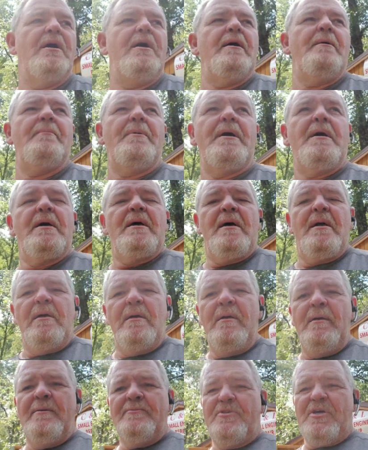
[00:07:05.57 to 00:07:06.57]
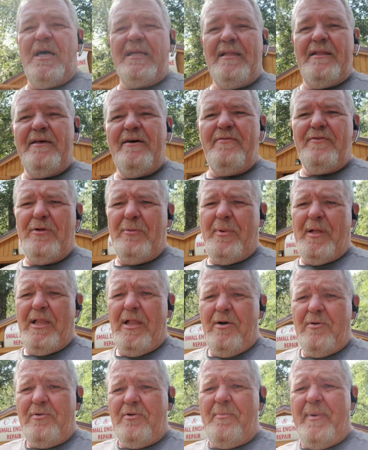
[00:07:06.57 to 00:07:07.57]
I'm trying to live a little bit
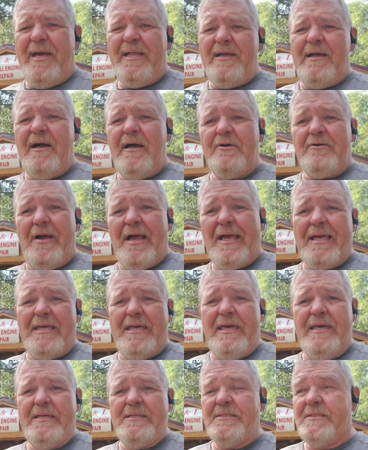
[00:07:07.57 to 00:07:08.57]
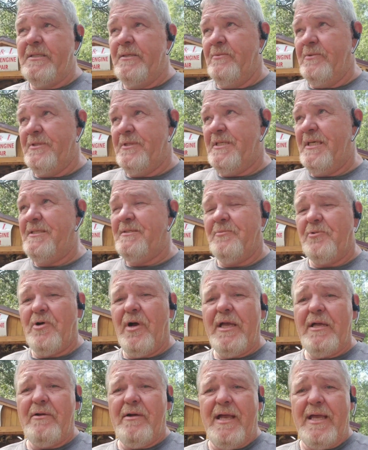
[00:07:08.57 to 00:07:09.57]
longer, man. I got grandkids. I want to see some
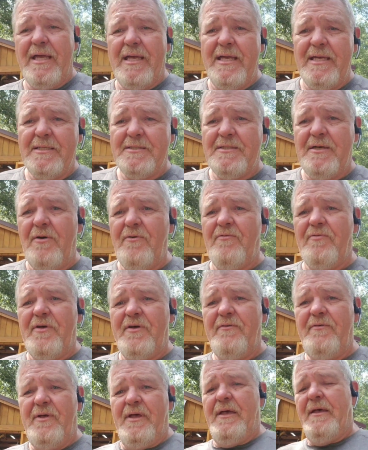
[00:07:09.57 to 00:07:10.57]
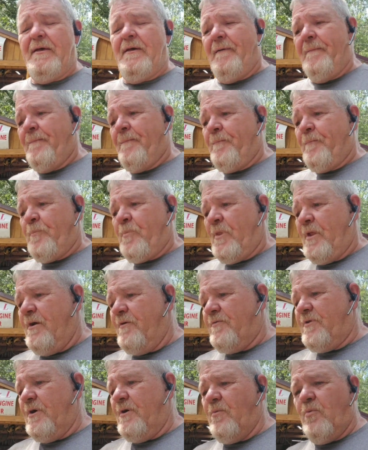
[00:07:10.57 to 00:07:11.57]
great grandkids, hopefully,
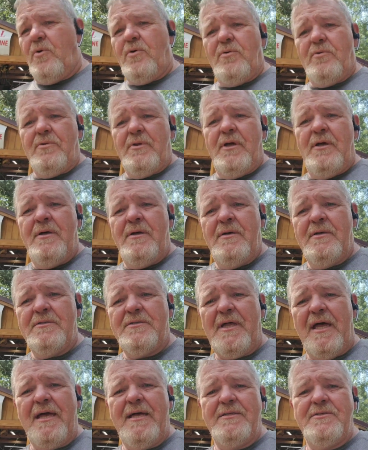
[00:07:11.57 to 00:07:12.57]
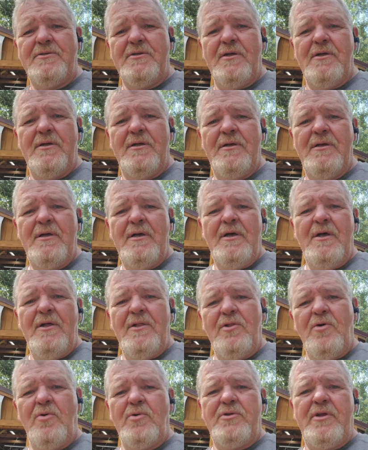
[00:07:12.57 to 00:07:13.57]
if the world stands and the
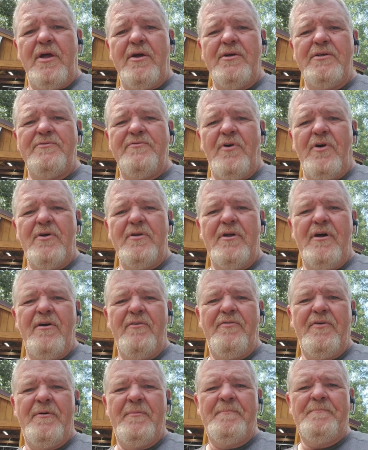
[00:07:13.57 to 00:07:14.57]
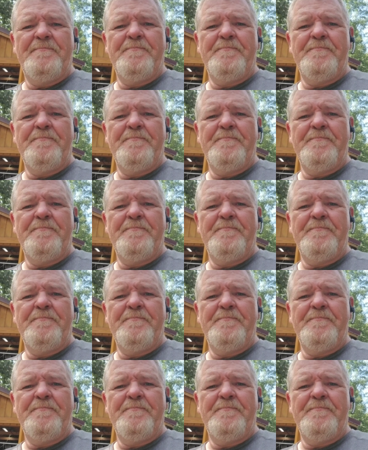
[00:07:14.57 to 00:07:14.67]
Lord tarries far enough.